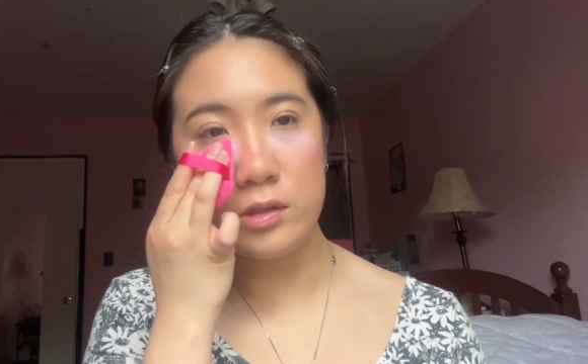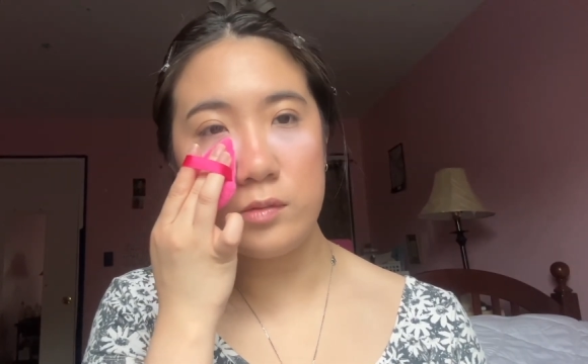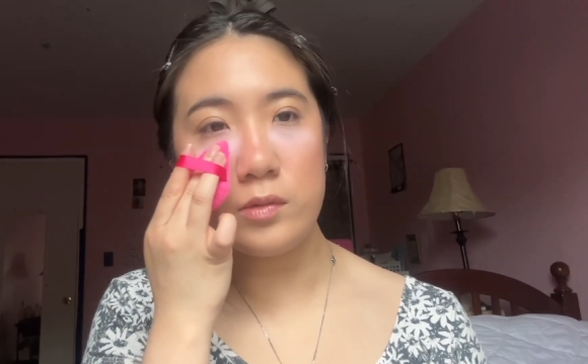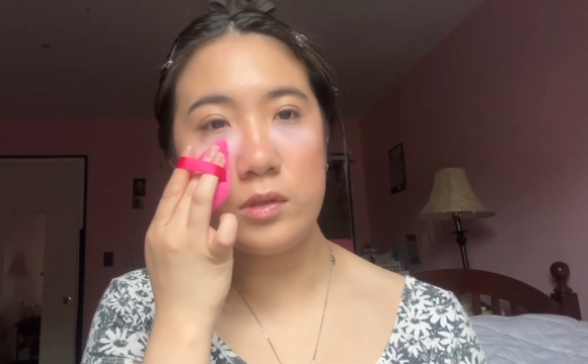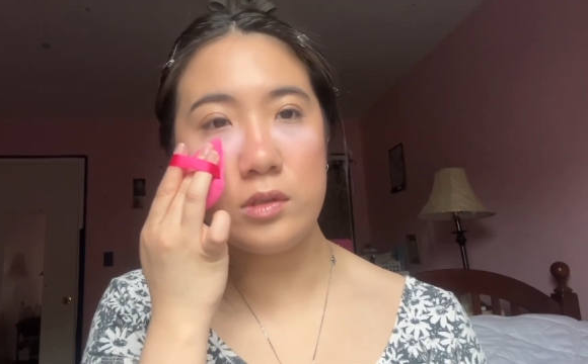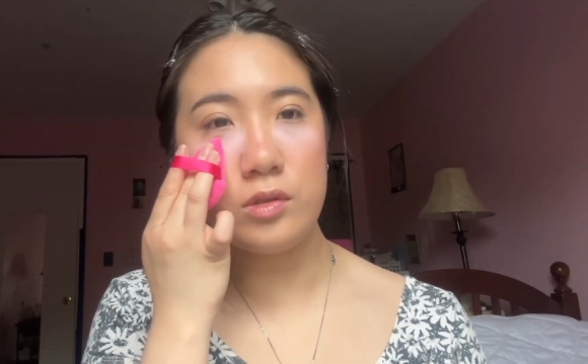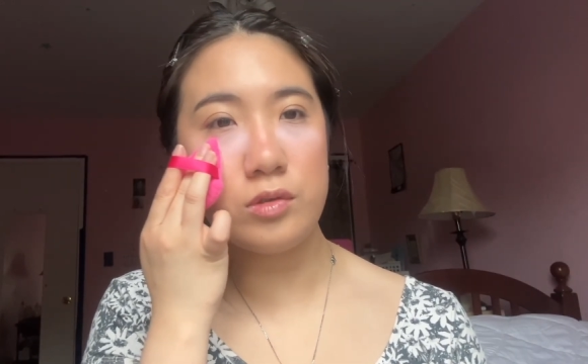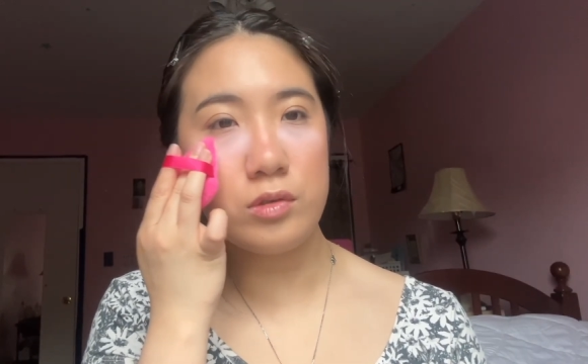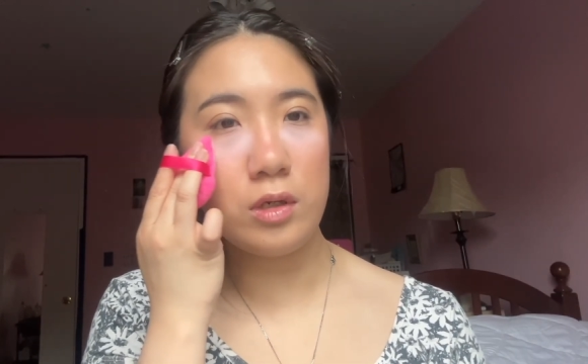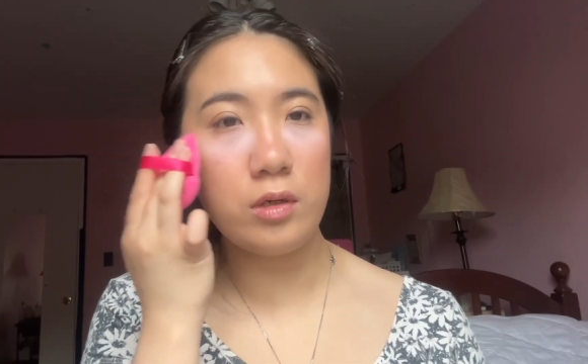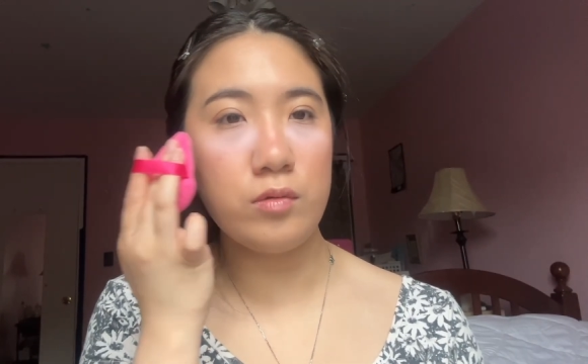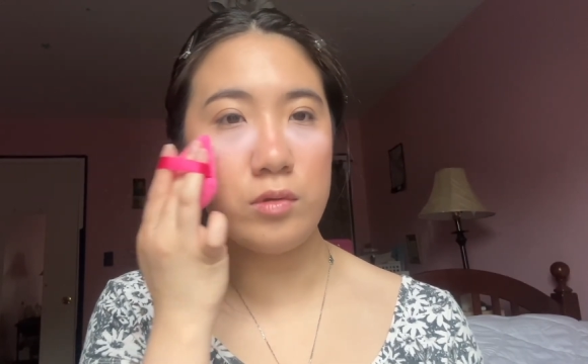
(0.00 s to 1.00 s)
but it's
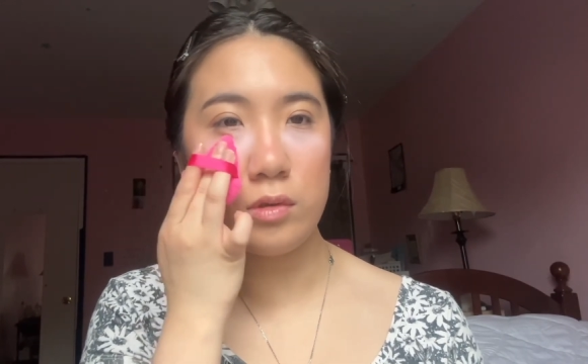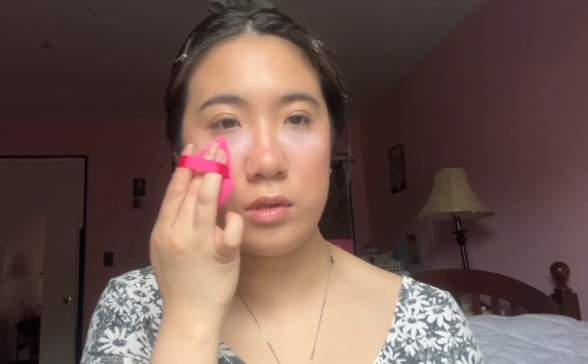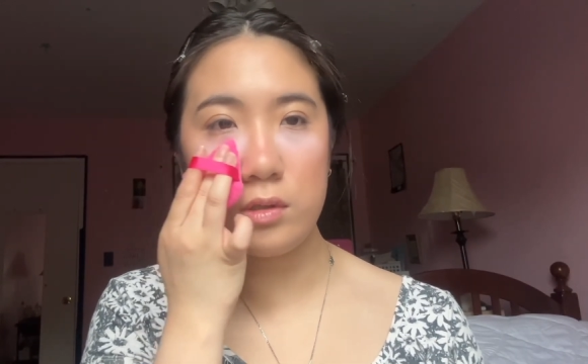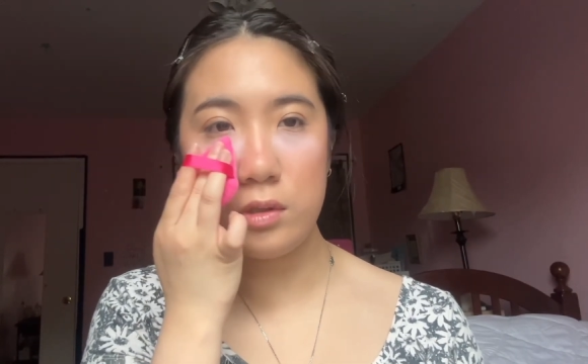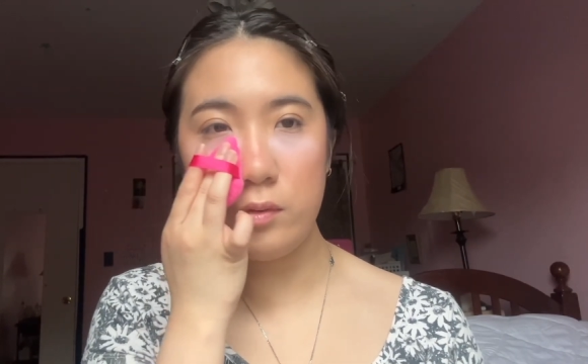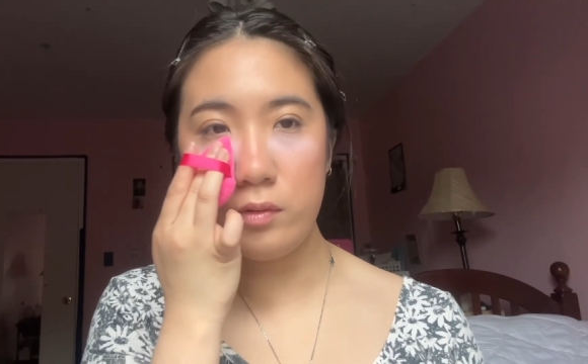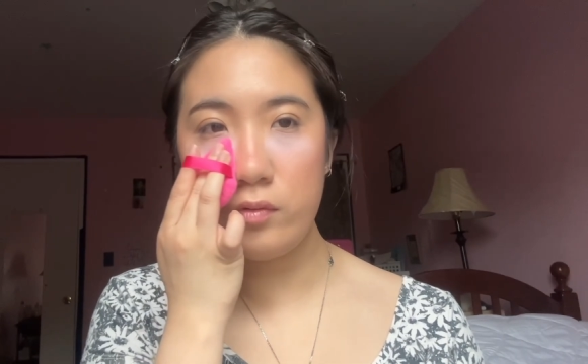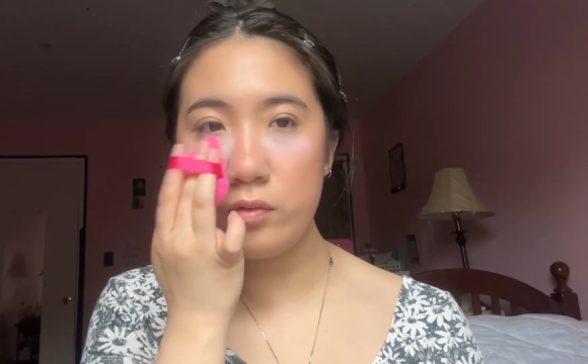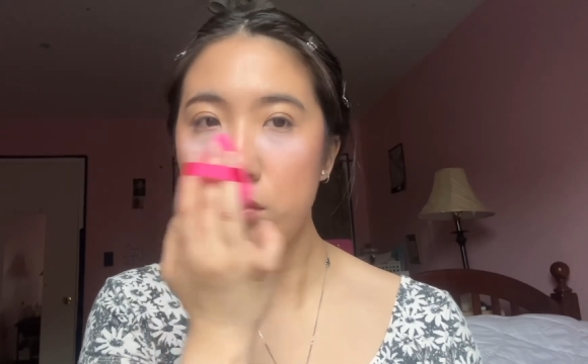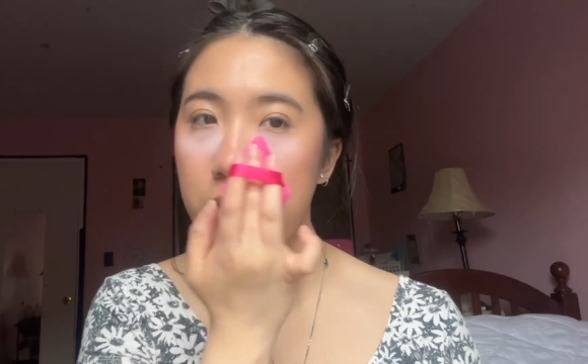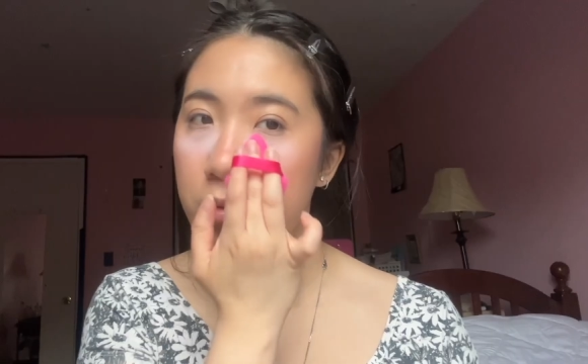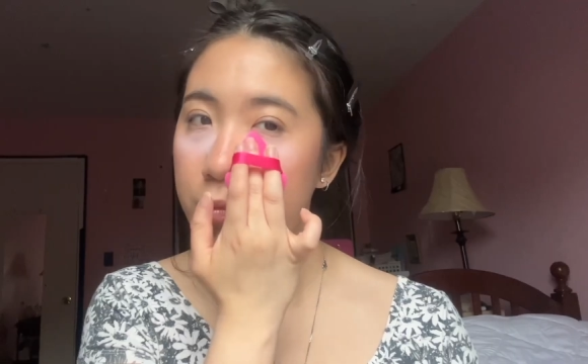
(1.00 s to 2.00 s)
okay, we're gonna leave it for a
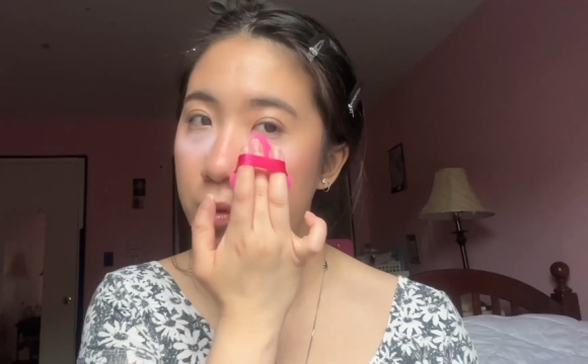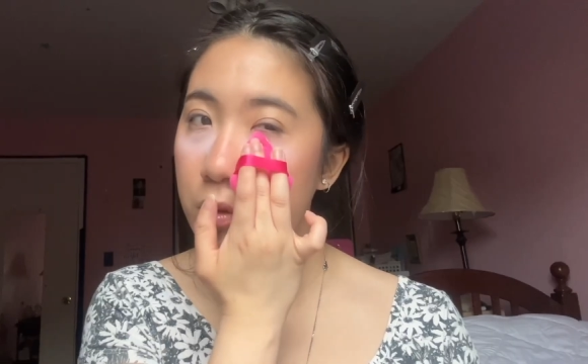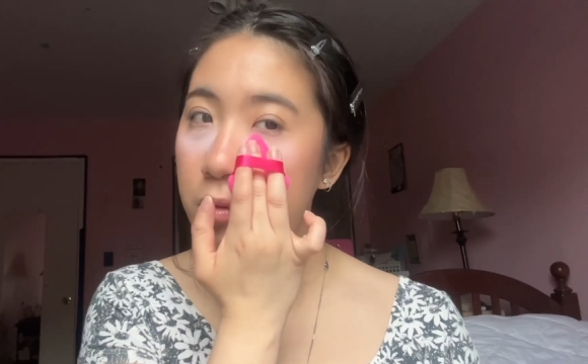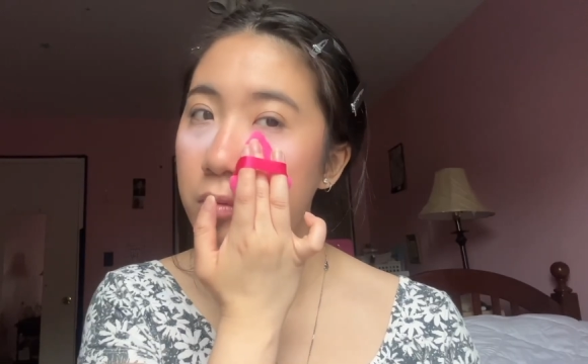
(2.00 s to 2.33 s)
little bit.